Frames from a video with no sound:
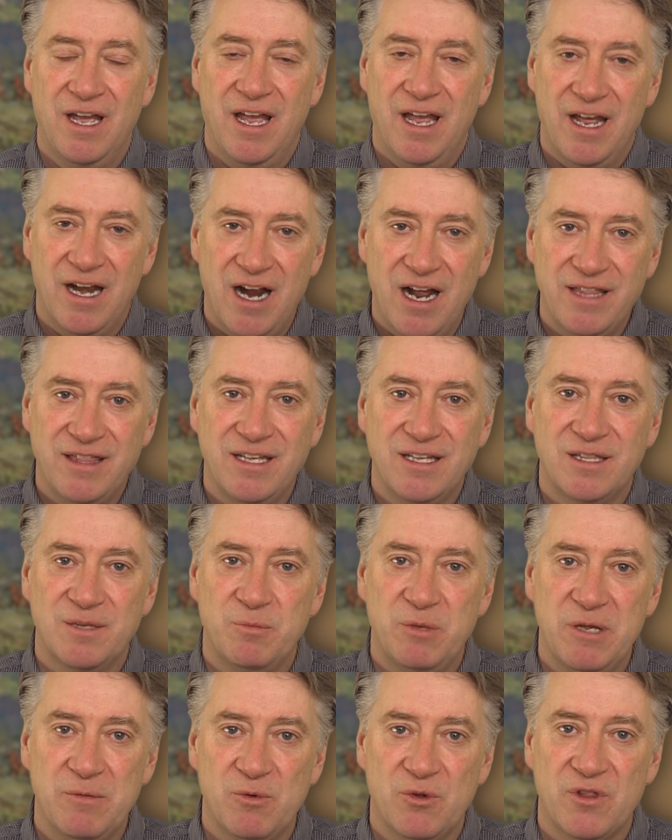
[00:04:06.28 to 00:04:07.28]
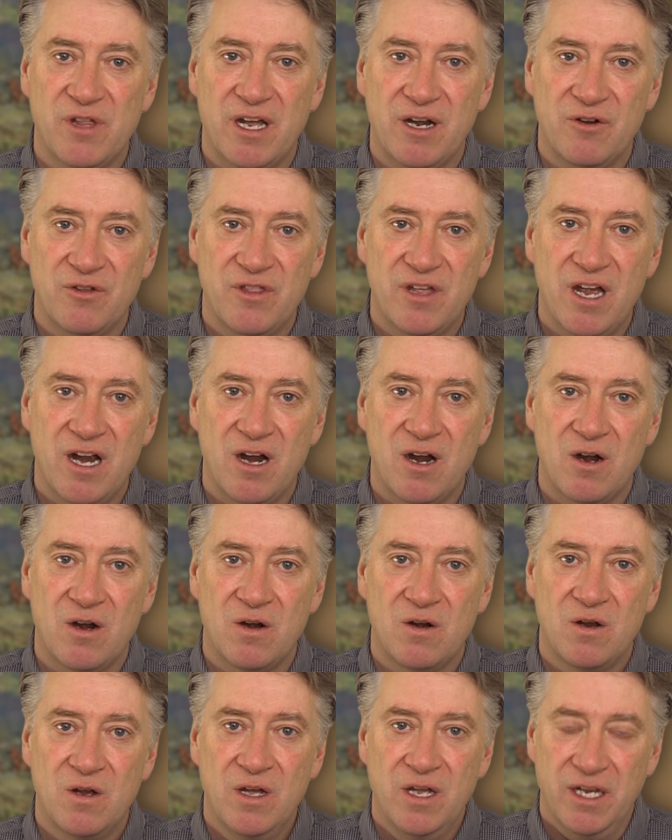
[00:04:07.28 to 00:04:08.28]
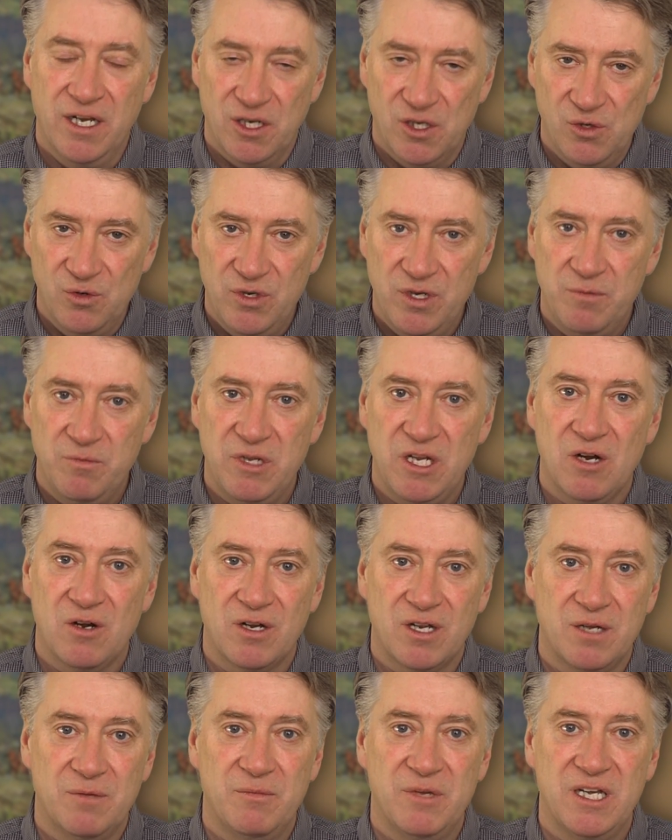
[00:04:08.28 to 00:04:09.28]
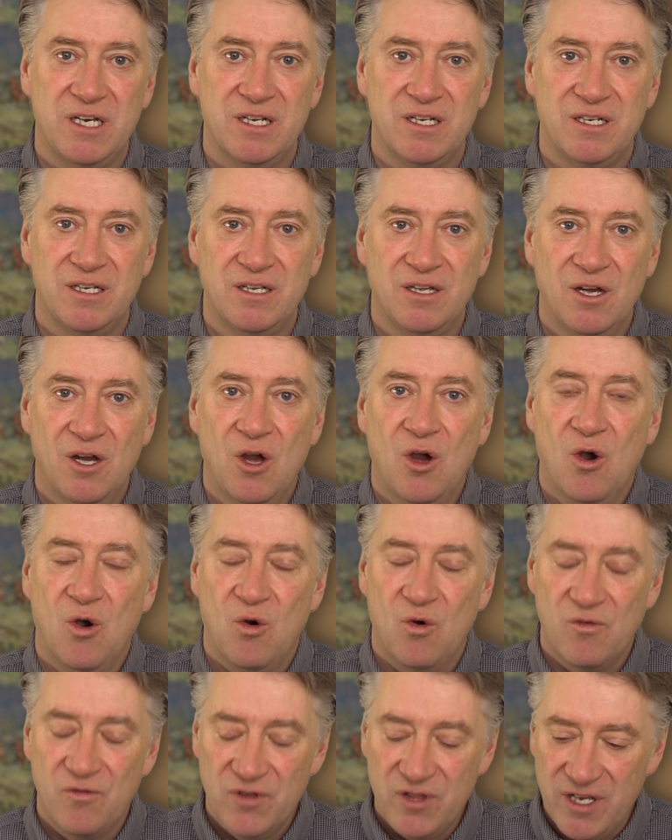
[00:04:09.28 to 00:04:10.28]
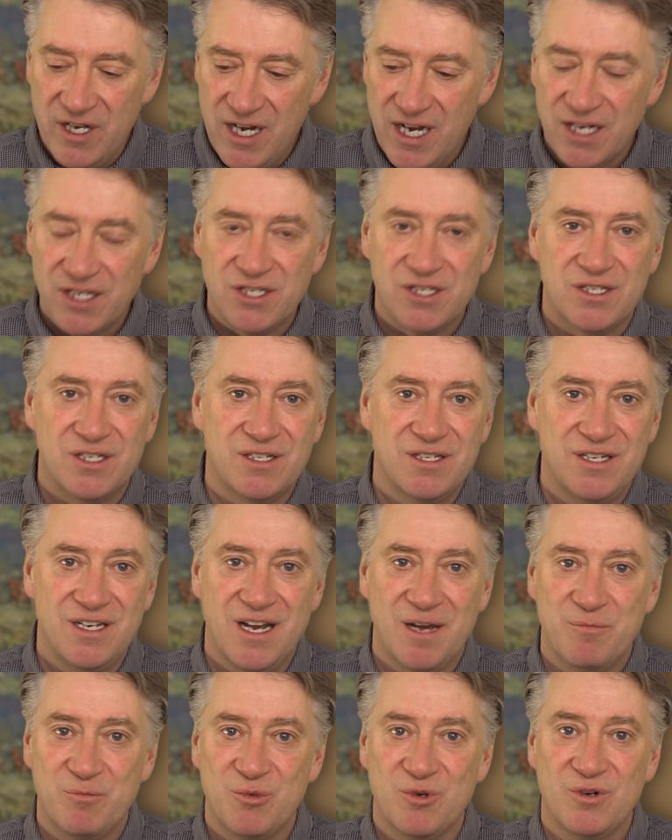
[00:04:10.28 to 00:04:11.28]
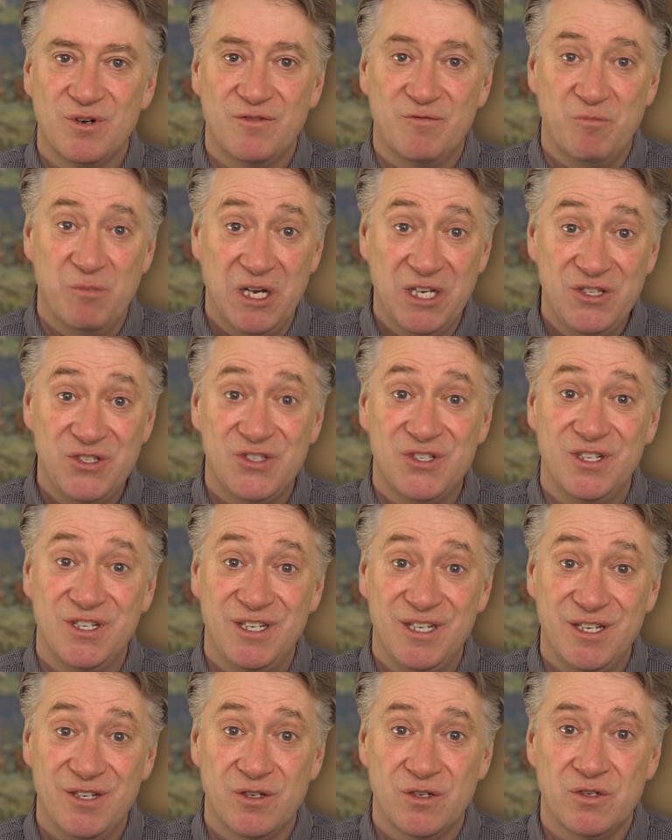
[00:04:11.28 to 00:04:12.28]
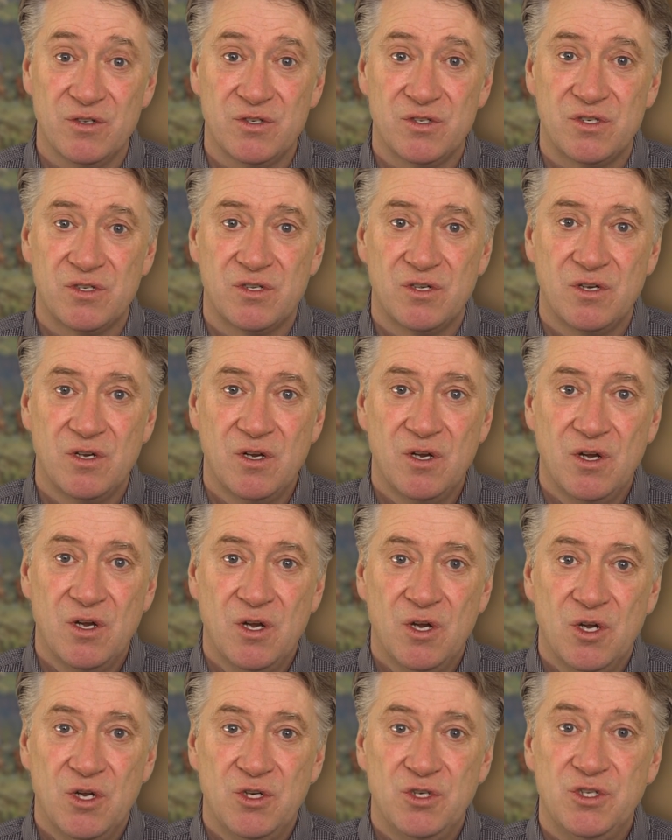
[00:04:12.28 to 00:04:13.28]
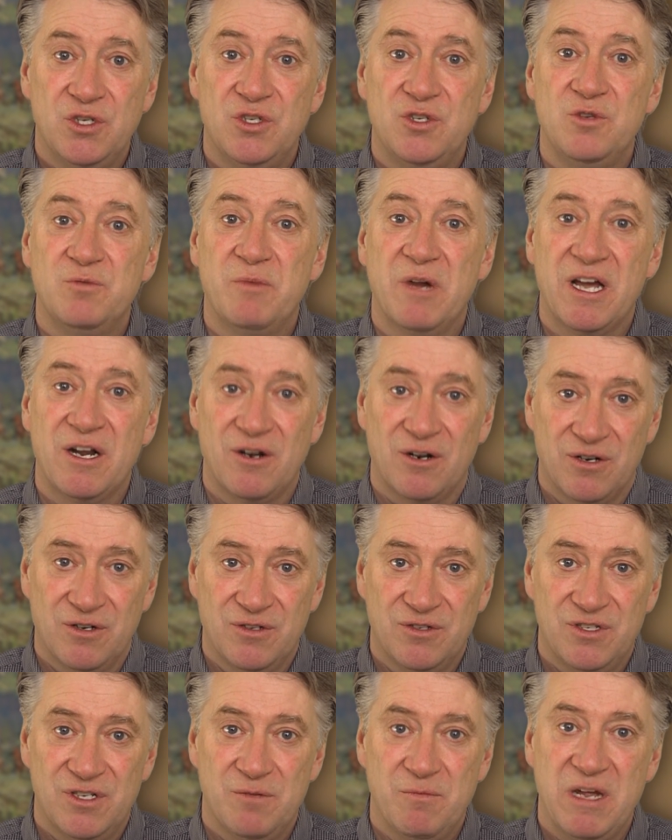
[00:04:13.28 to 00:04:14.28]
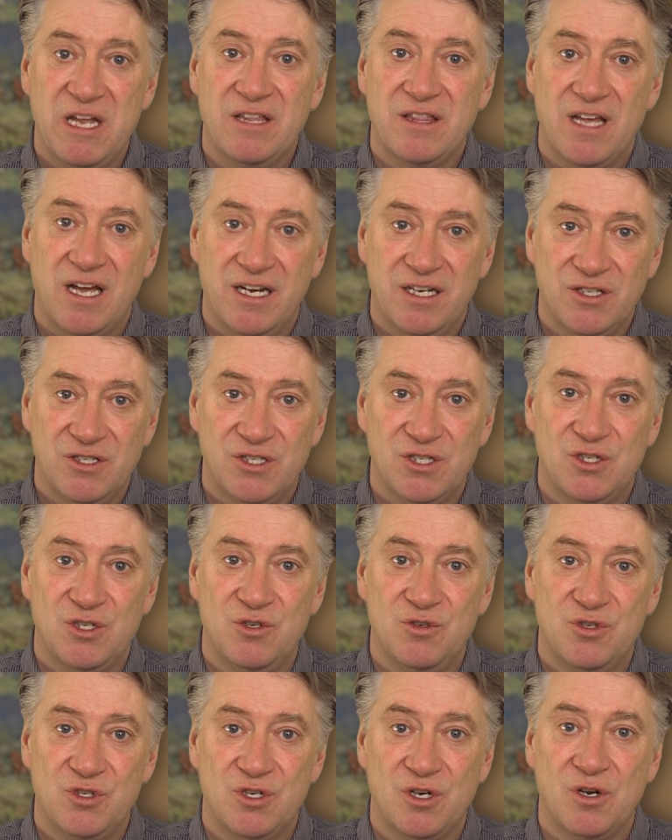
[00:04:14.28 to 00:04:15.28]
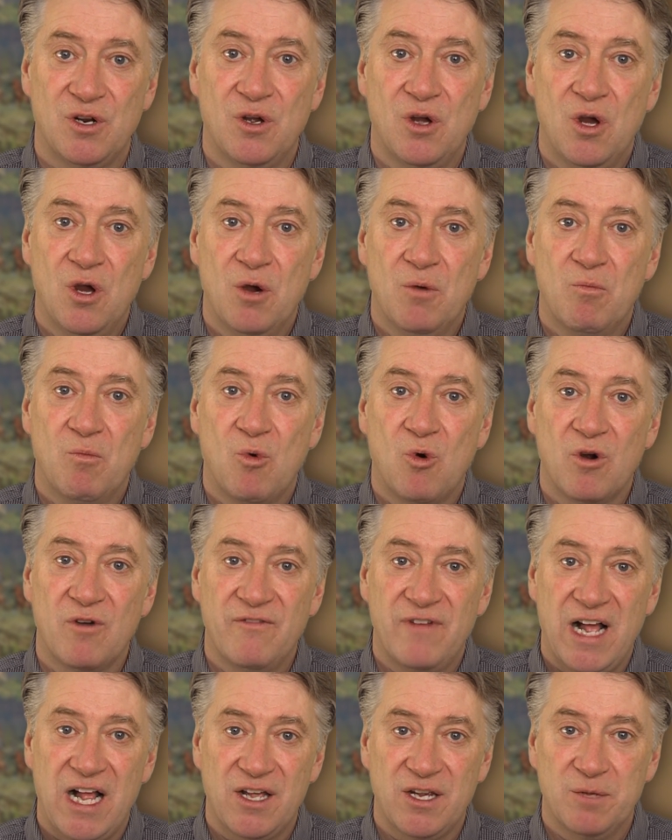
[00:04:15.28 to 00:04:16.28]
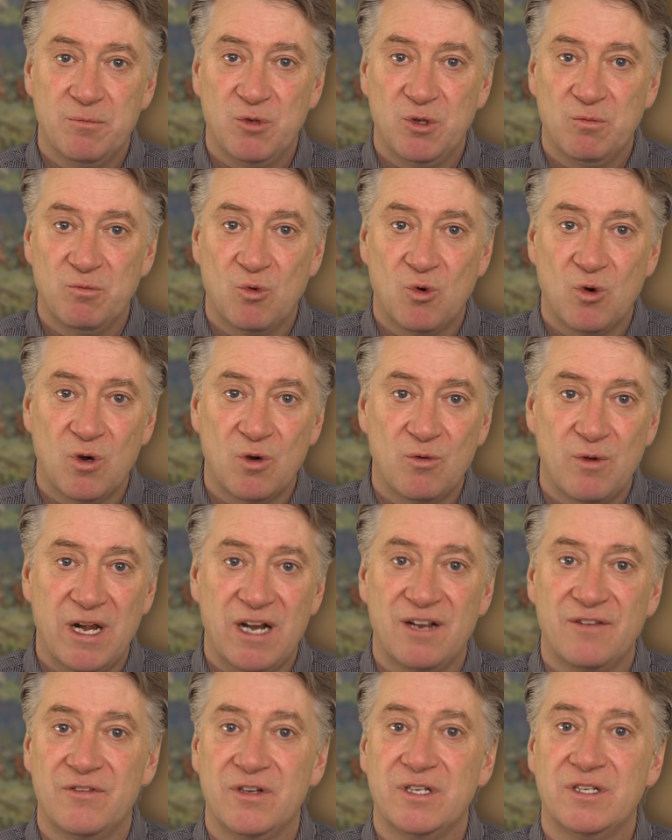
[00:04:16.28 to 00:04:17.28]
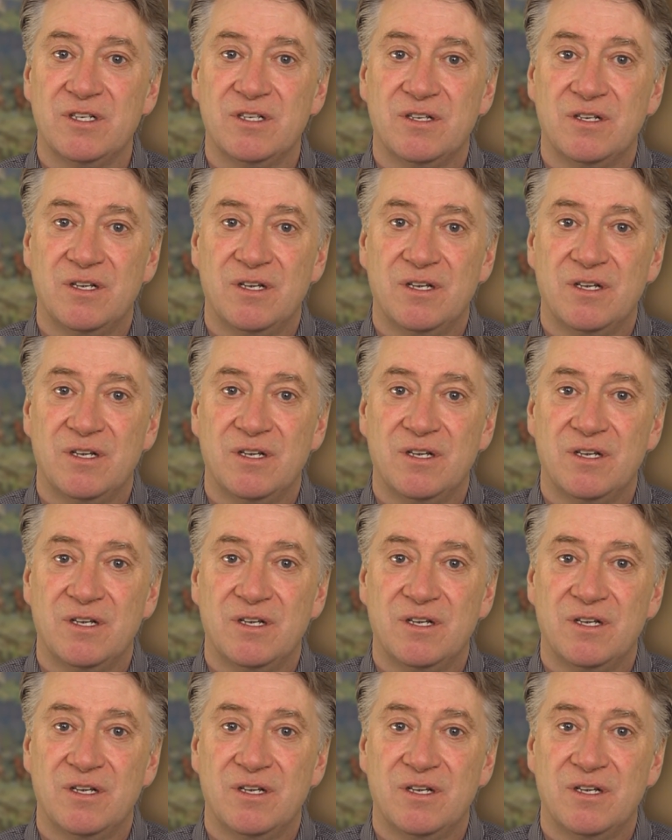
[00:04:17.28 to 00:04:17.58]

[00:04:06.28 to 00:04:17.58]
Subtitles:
And I think the people that are there, including me, are committed over the next number of months and years to do better, to make that institution more valuable, more relevant,